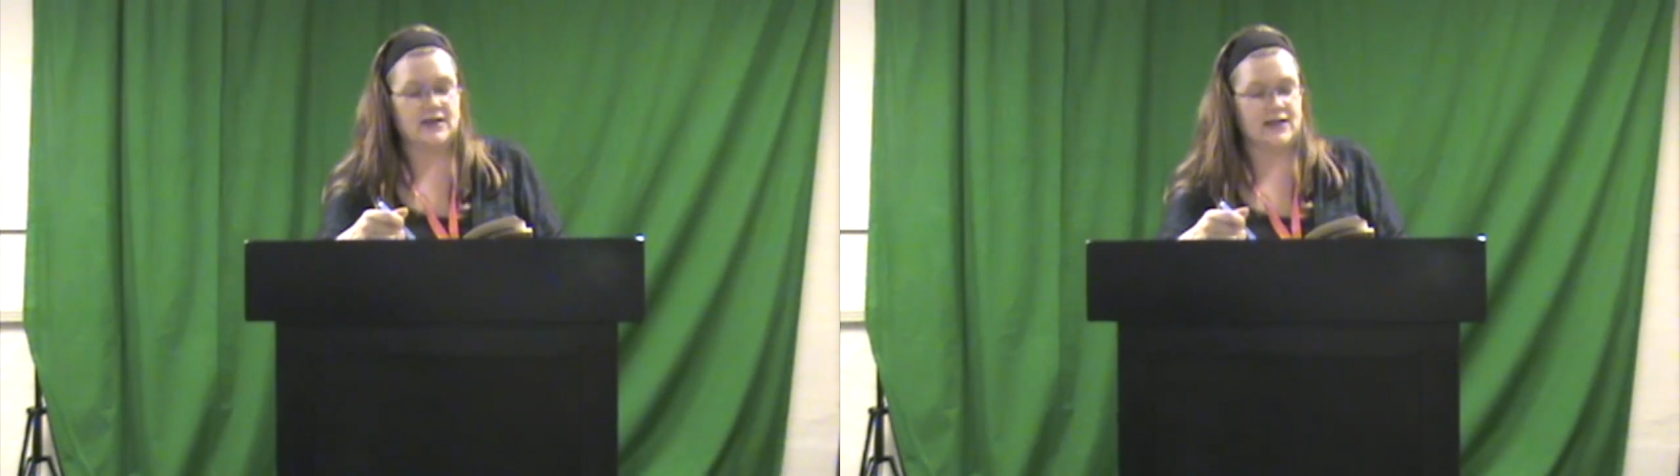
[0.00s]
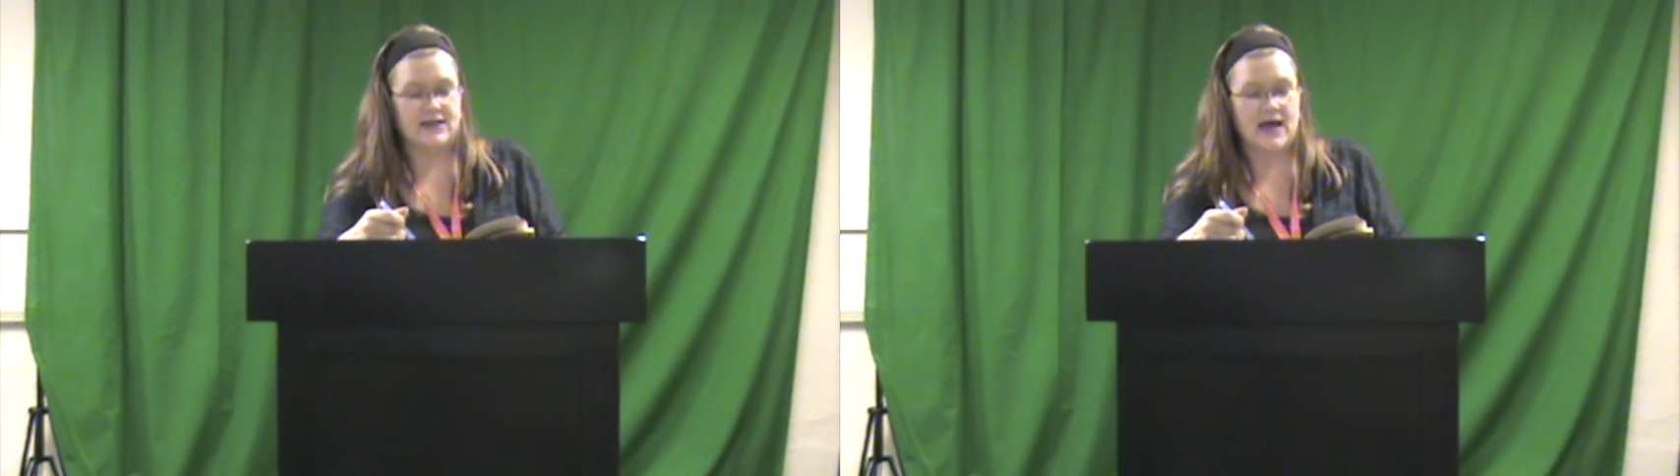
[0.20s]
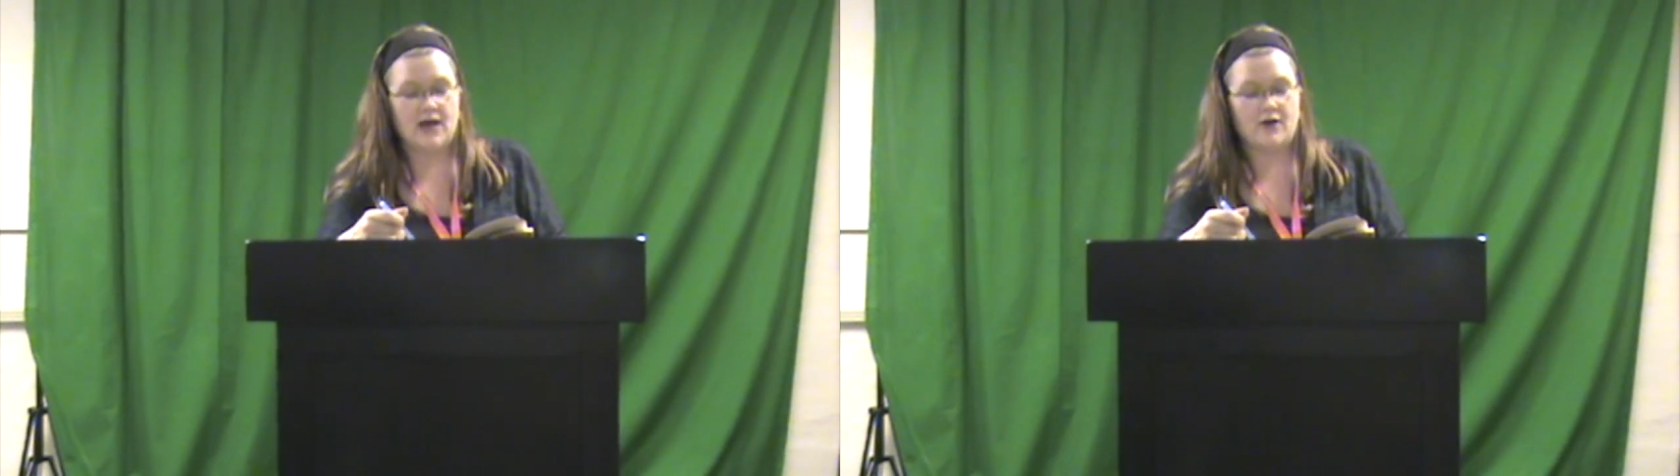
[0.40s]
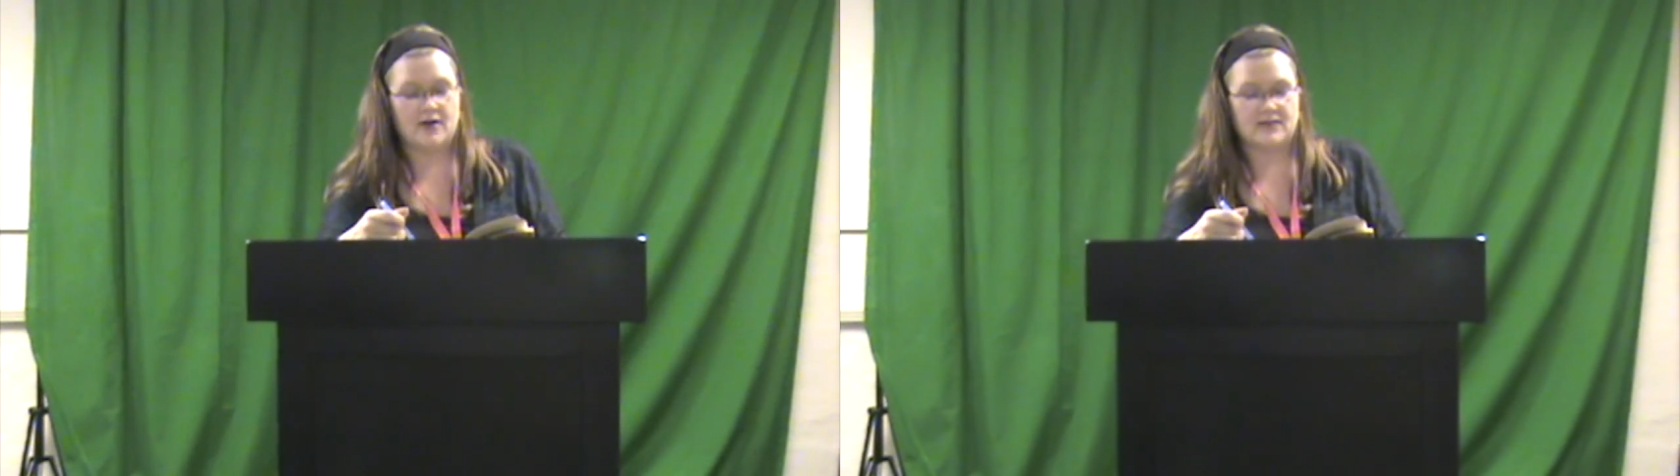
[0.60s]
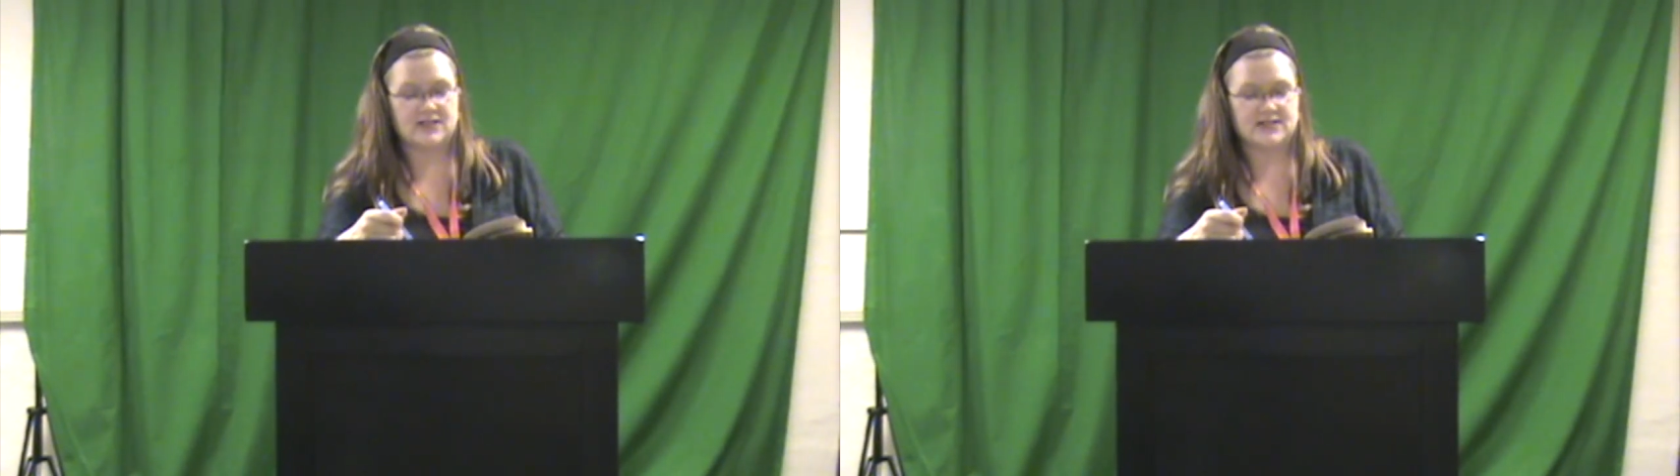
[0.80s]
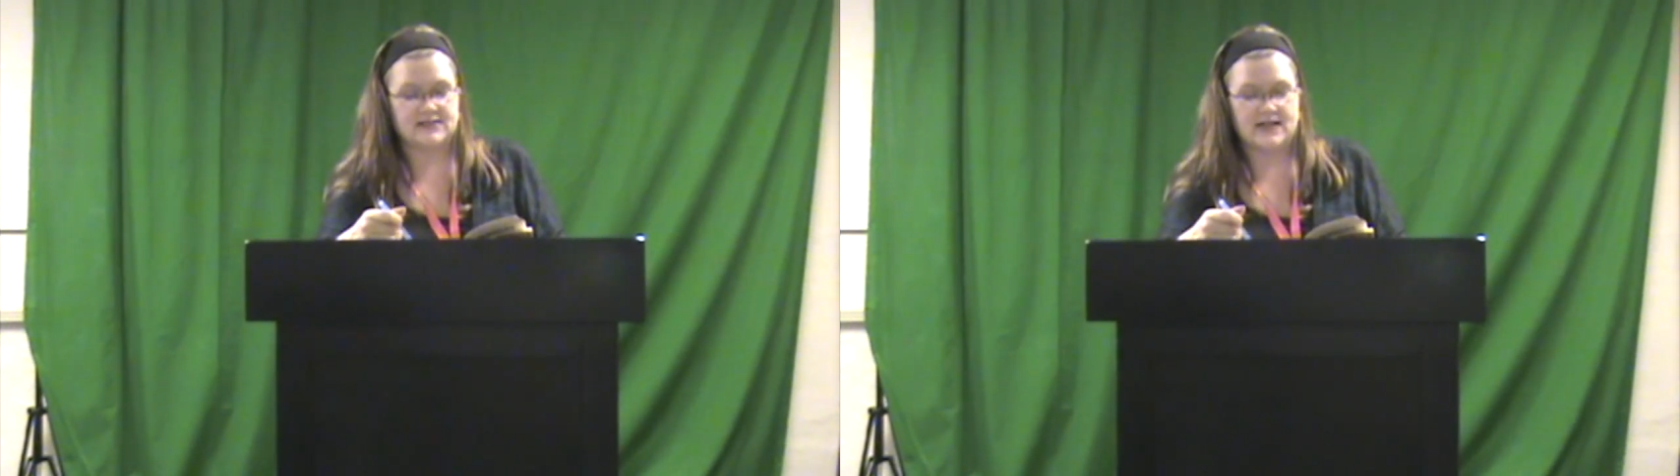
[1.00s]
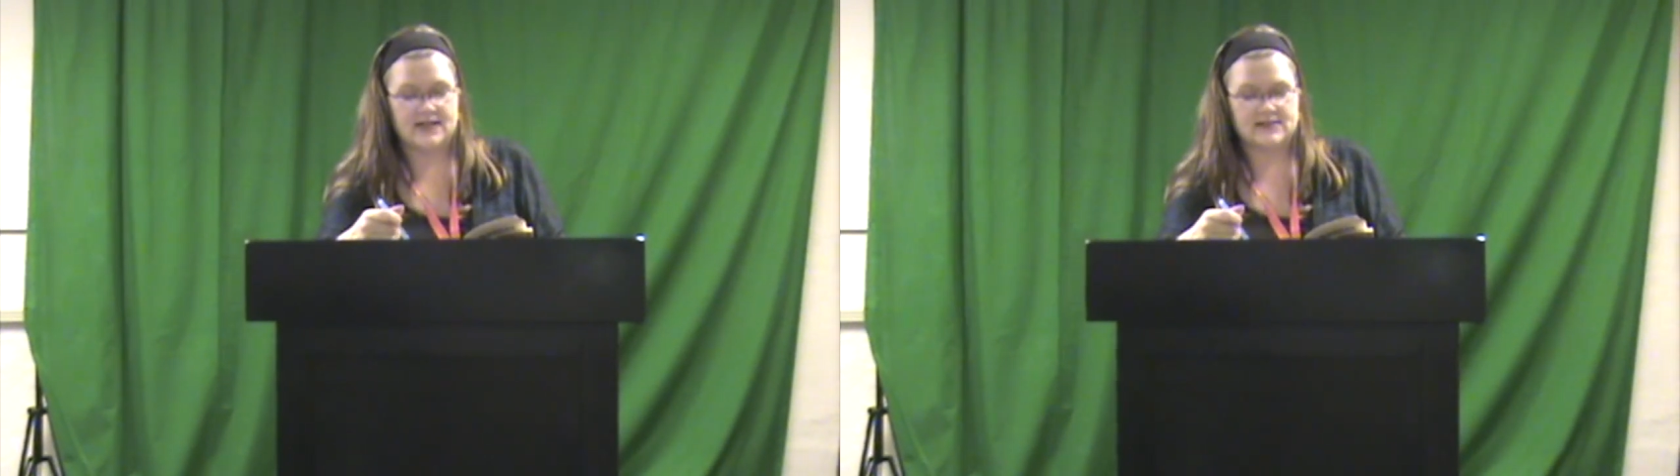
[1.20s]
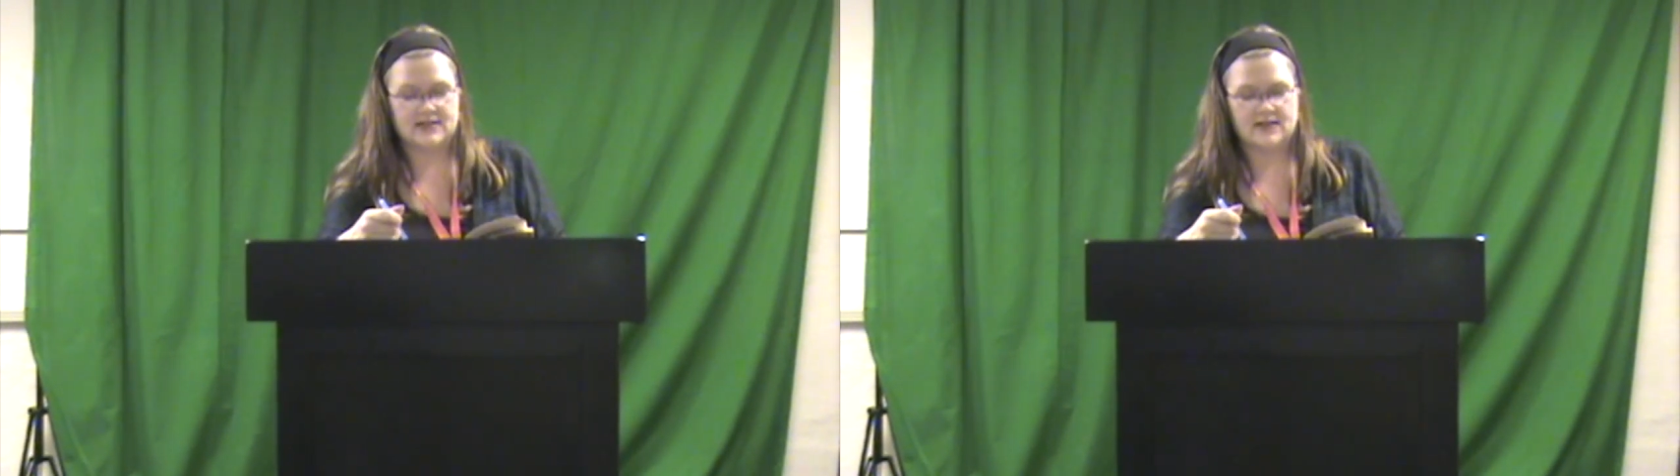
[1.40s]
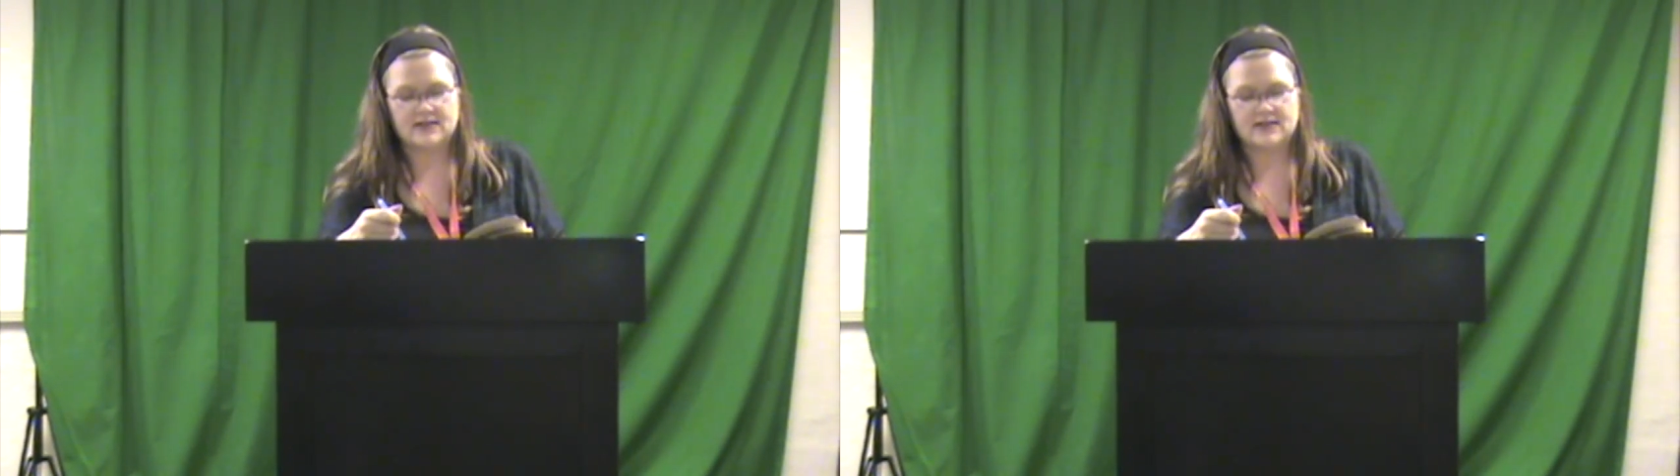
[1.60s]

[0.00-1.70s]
Not hardly, she says,